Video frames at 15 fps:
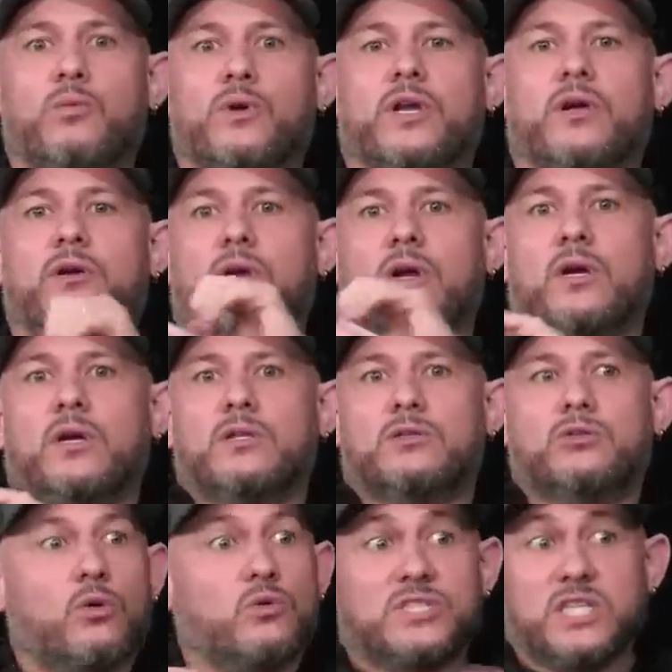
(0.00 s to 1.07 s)
where
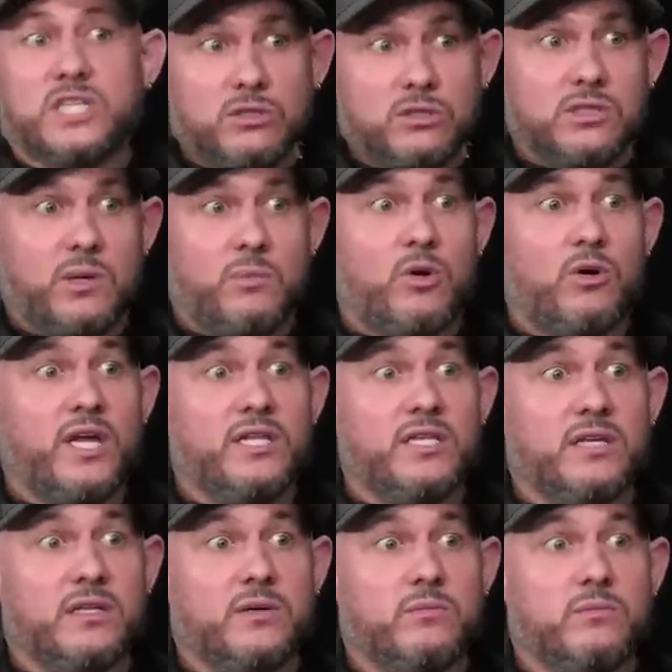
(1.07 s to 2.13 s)
don't say nothing about any
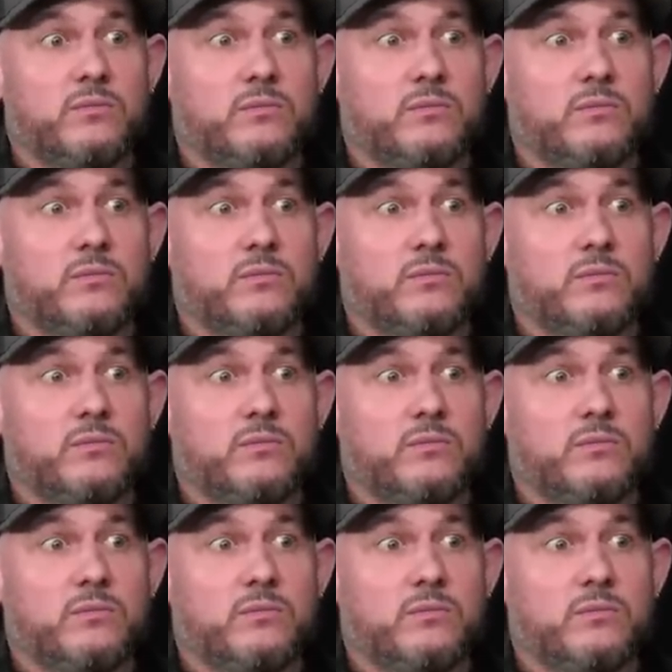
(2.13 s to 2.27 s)
of them?